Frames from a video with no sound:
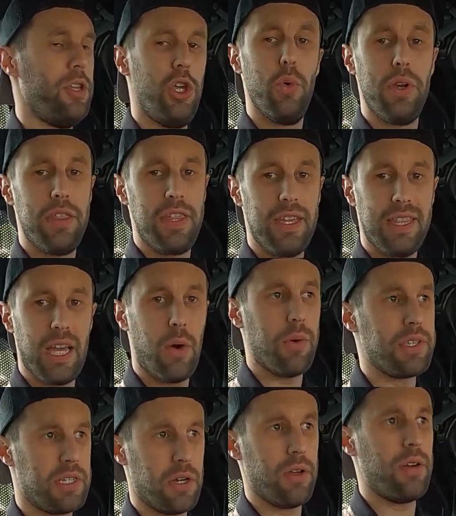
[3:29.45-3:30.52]
You would think that
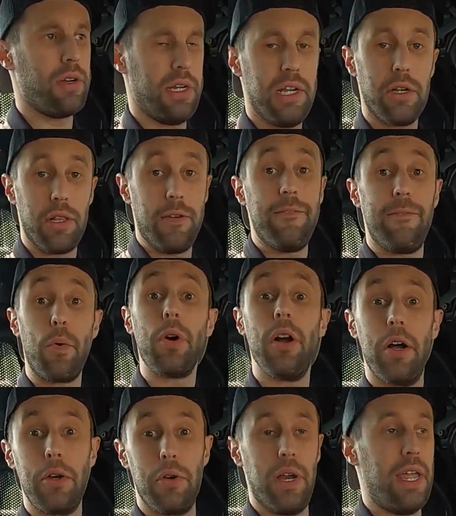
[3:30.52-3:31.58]
was ne nearly
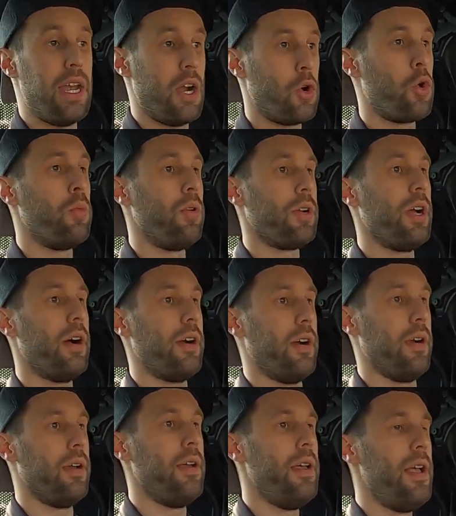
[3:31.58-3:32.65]
400 in a normal
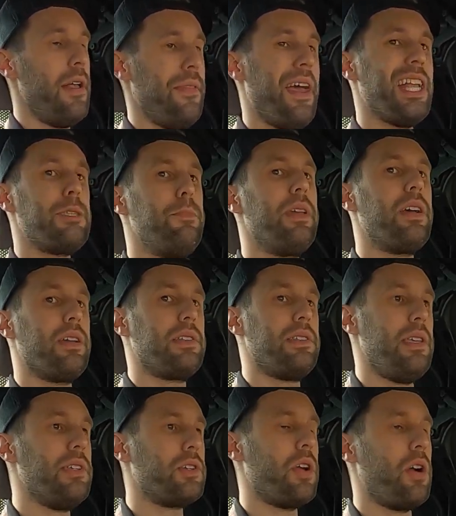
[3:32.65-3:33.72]
car. That's because
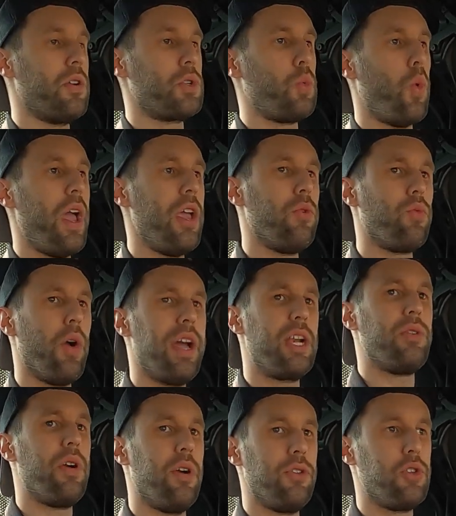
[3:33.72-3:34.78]
these cars weigh right
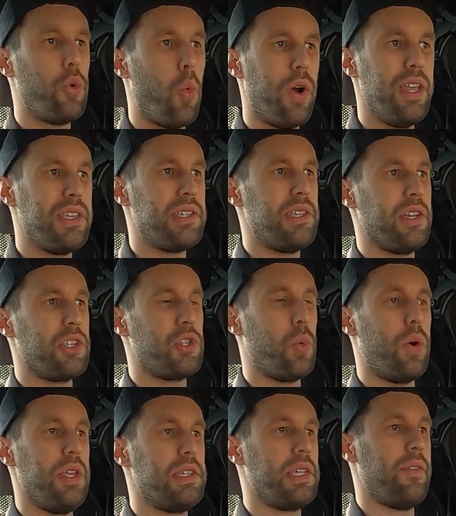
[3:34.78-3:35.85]
around 26,
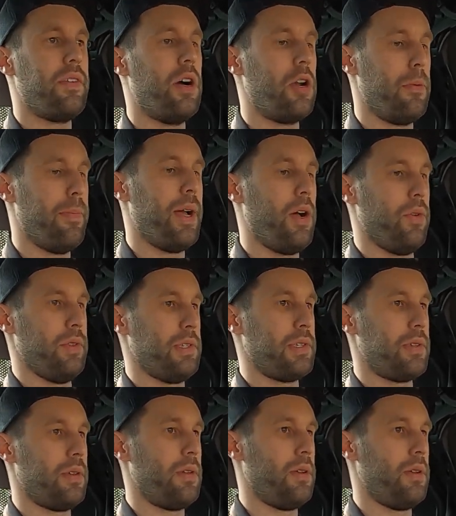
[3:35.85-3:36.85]
2700 pounds.